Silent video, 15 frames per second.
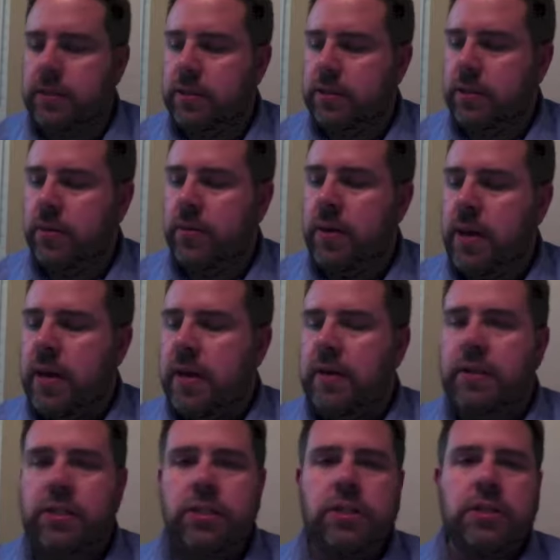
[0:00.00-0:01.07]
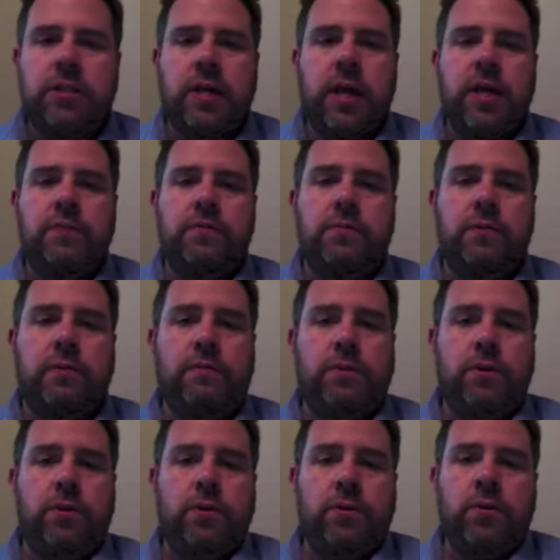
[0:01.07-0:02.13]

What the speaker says: And so this is just kind of a review